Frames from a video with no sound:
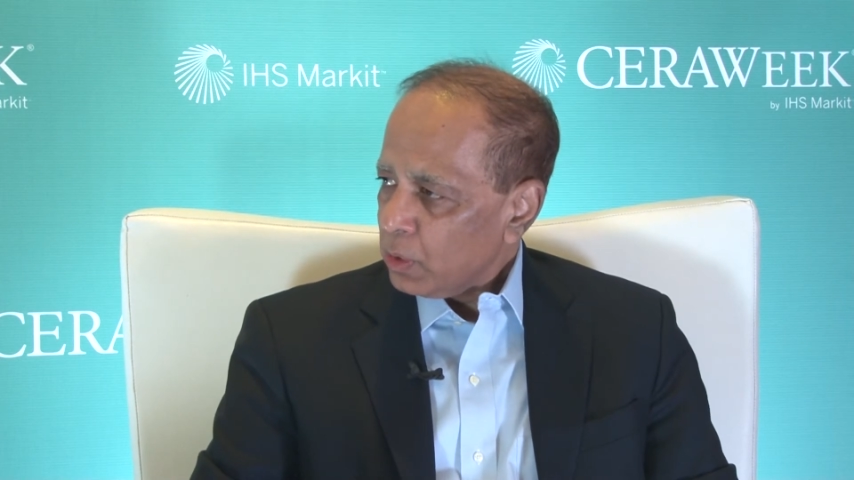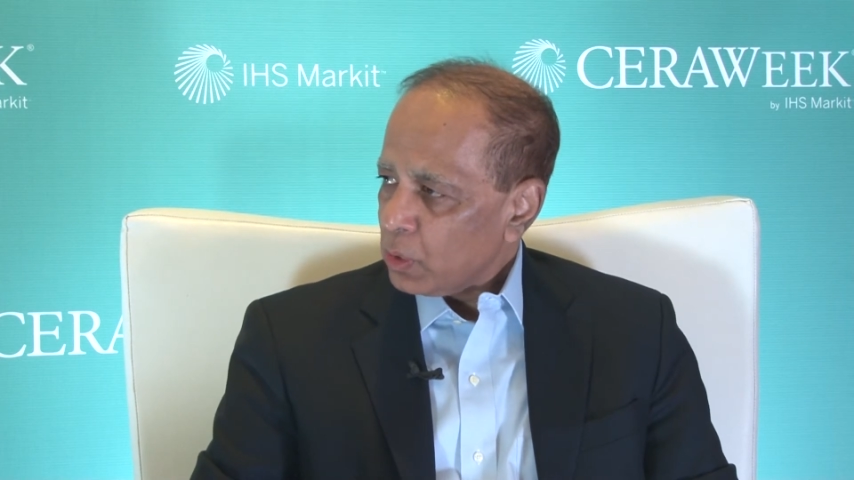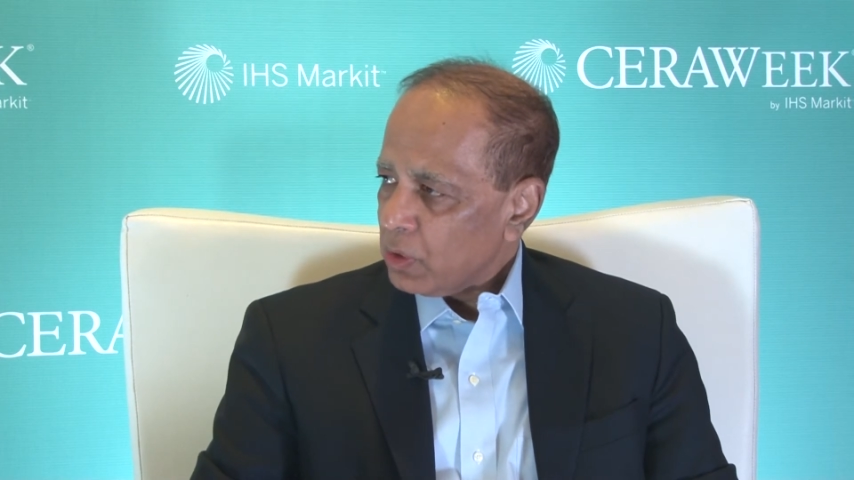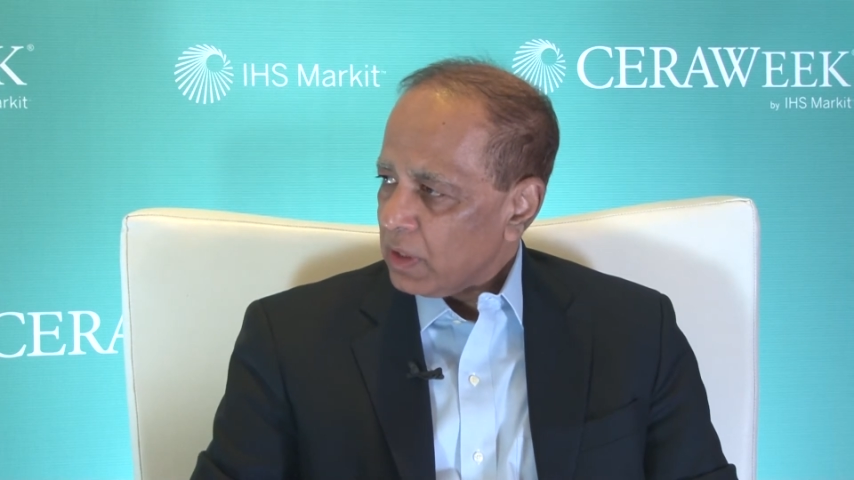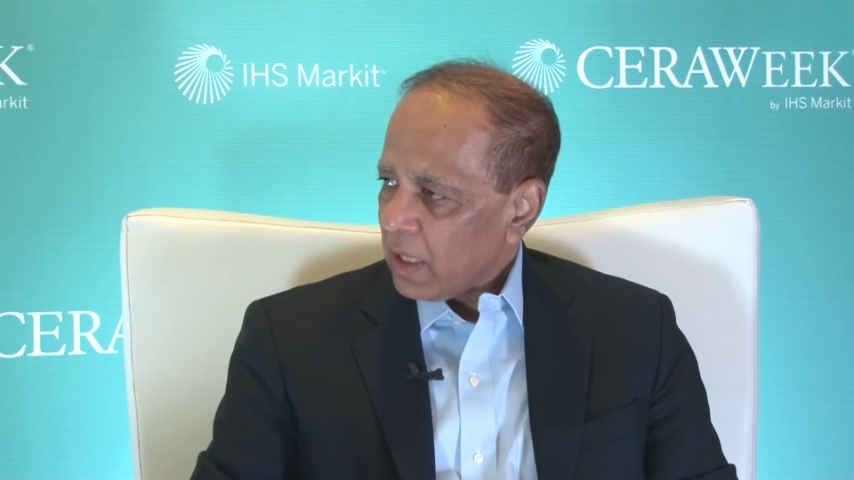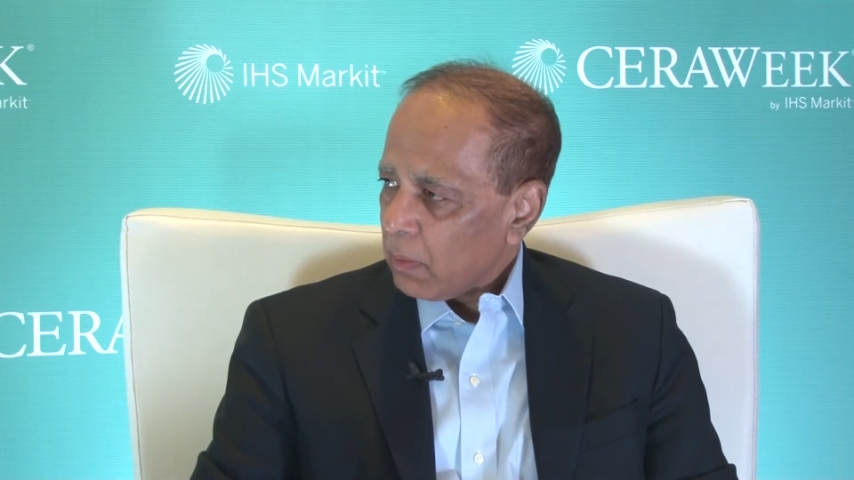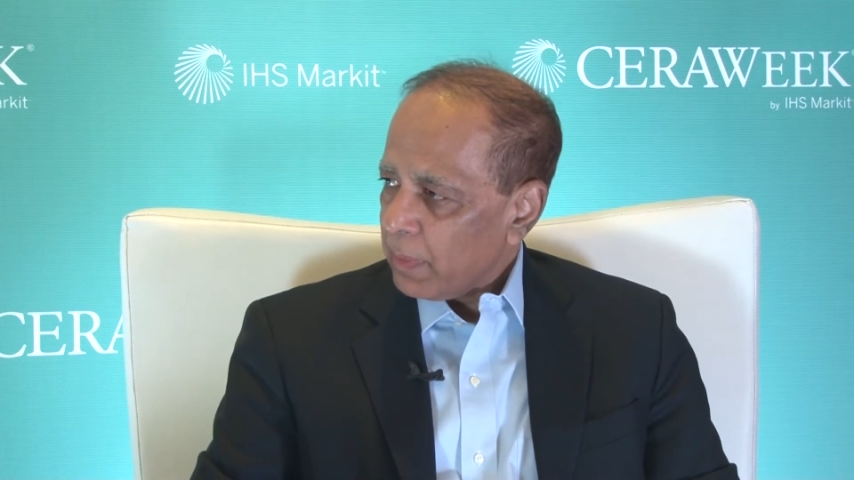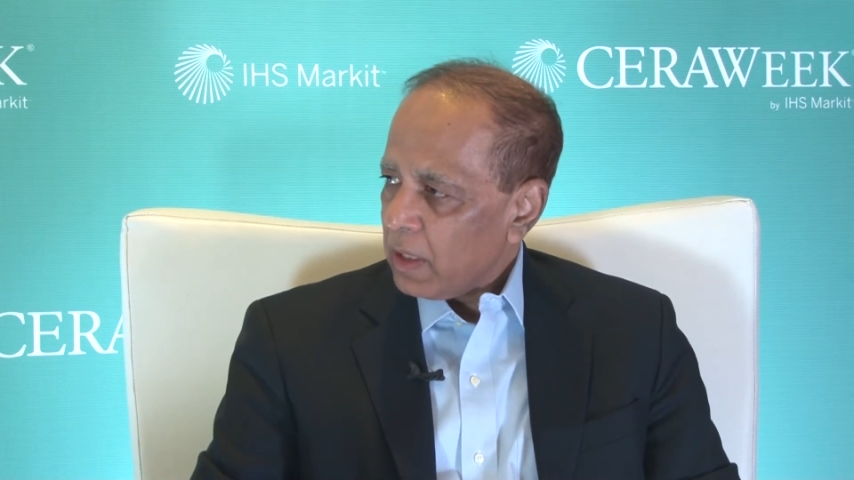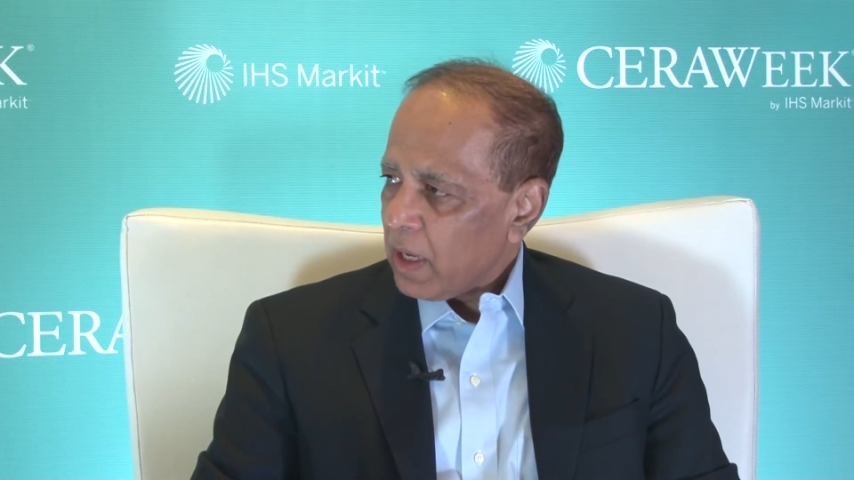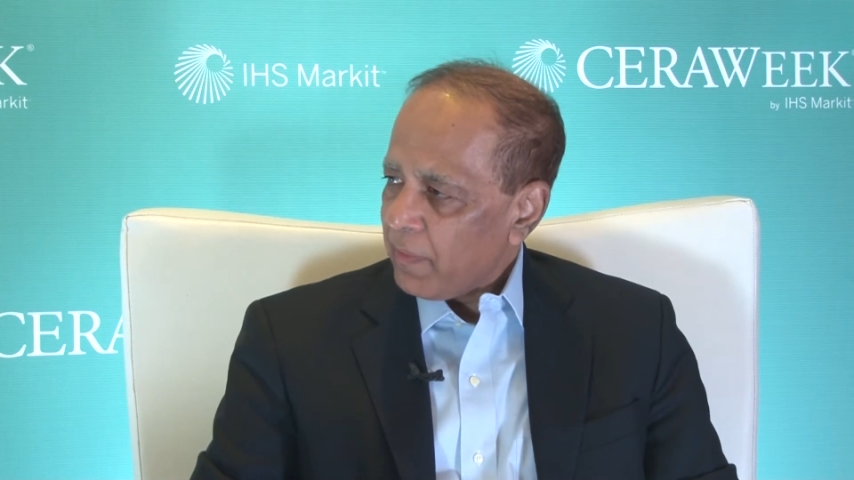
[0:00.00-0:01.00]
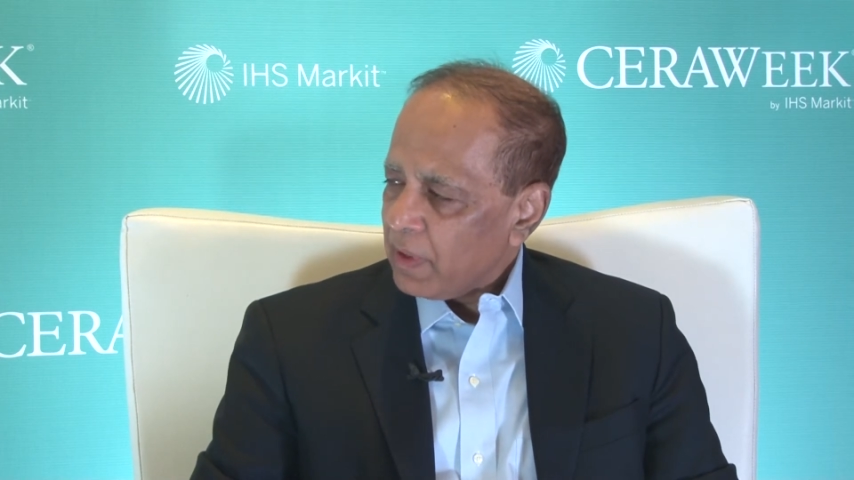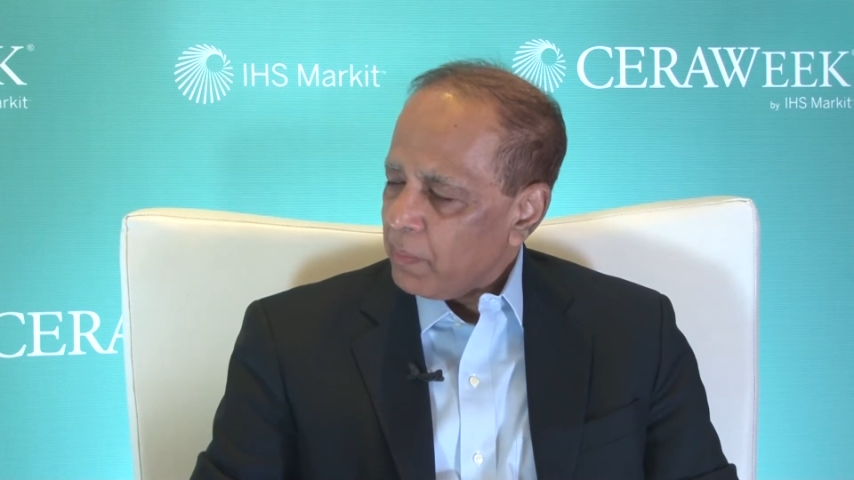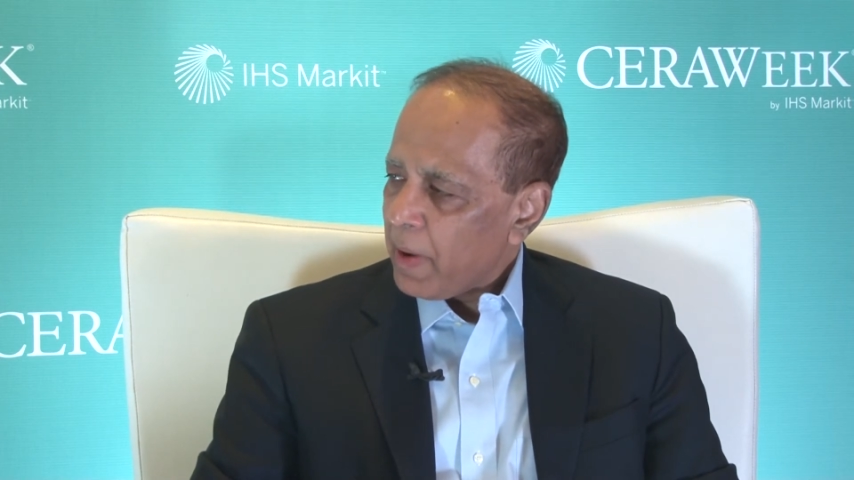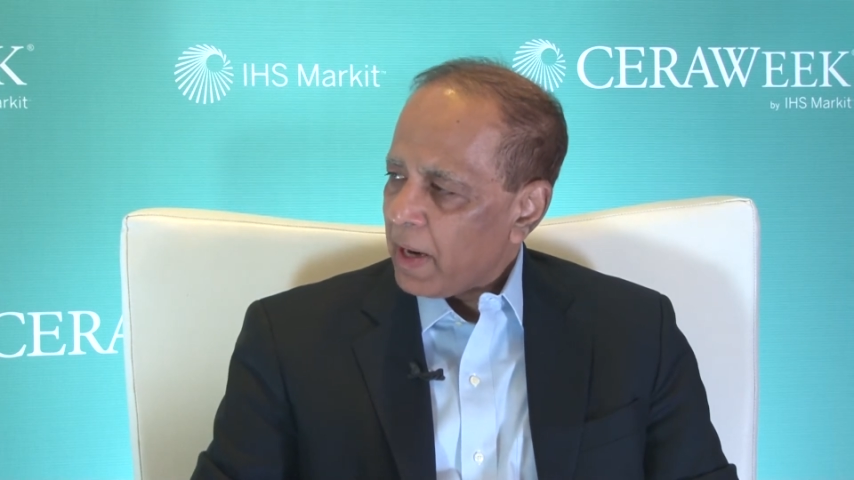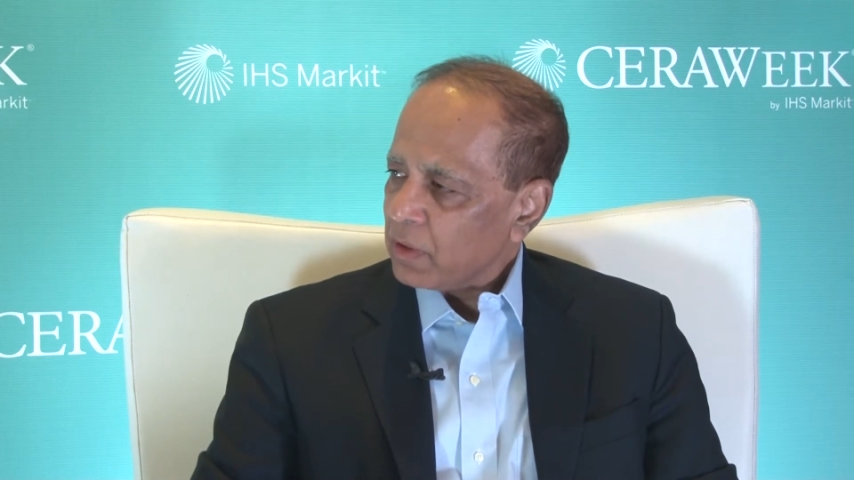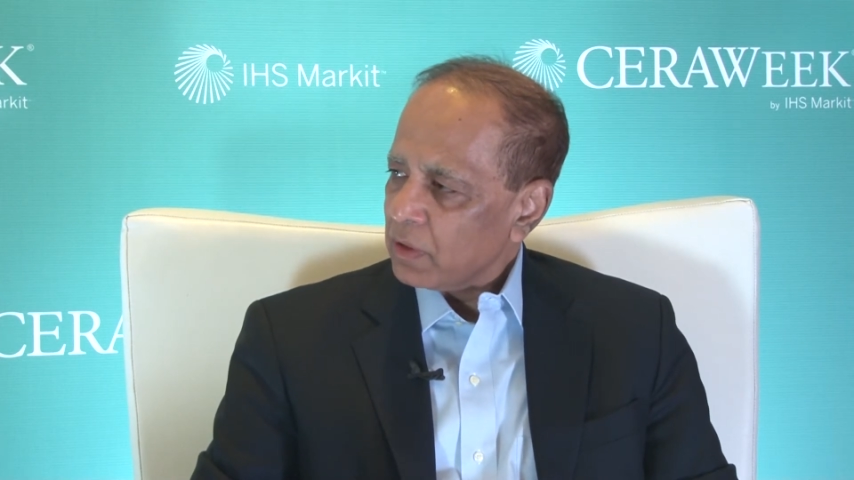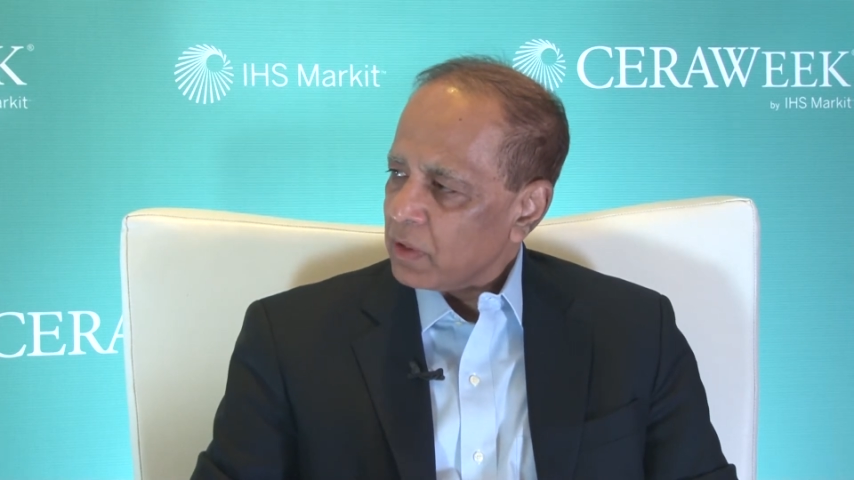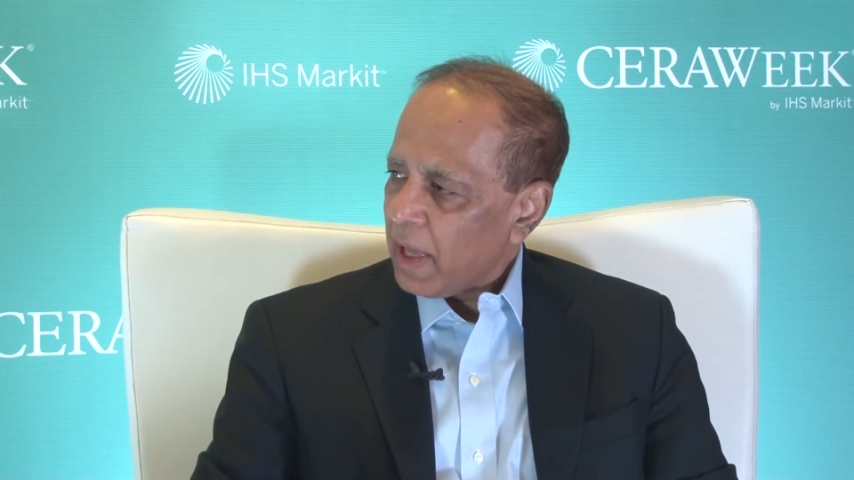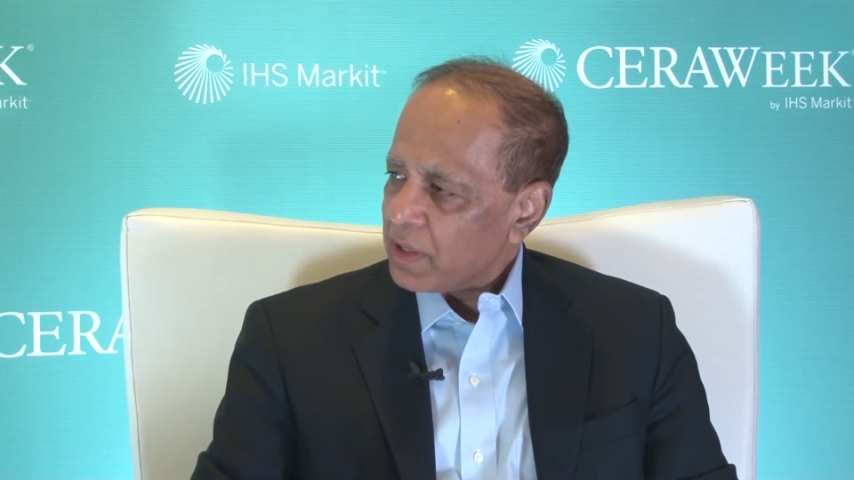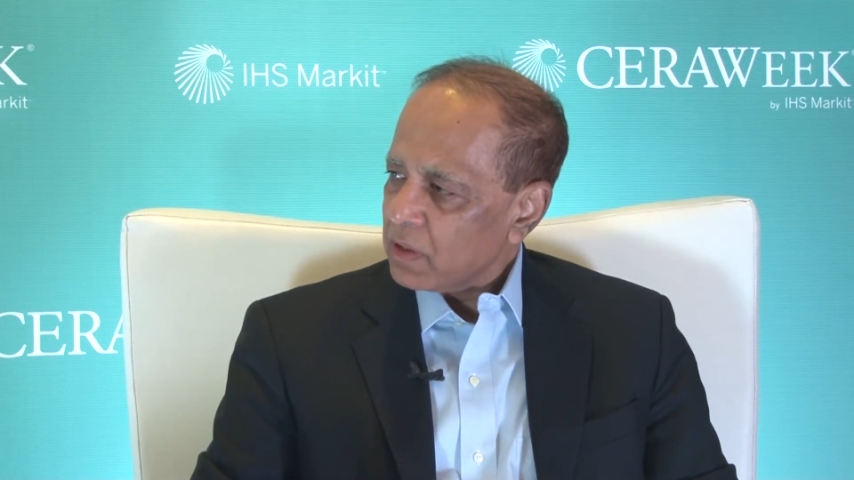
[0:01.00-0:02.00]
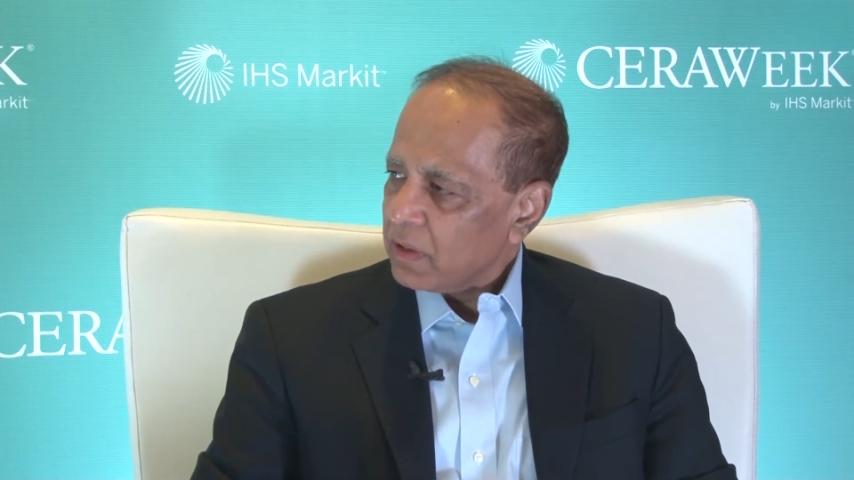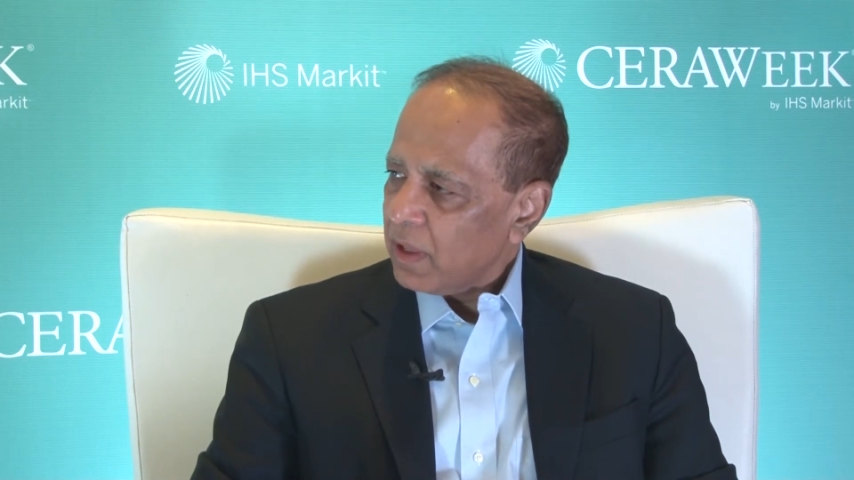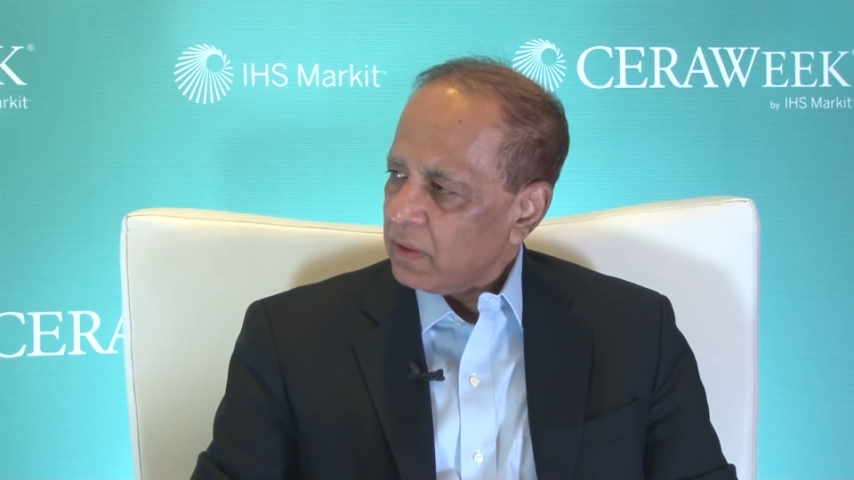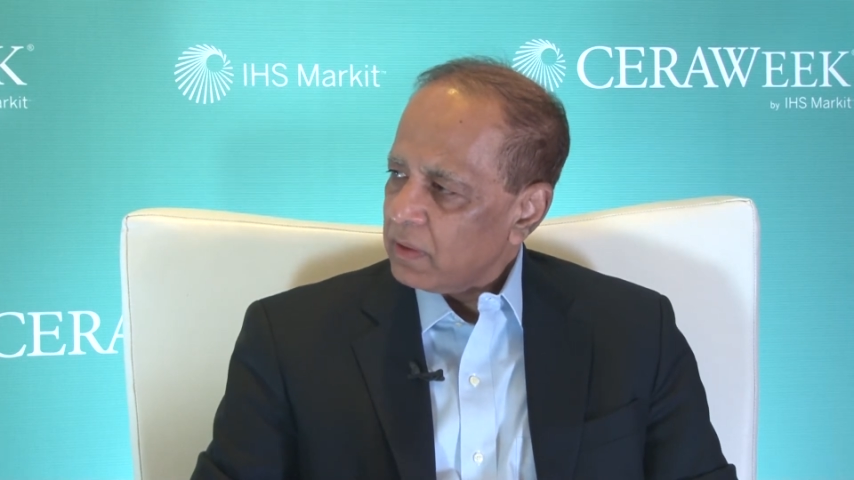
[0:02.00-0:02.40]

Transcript: Do you think that will have an impact internationally?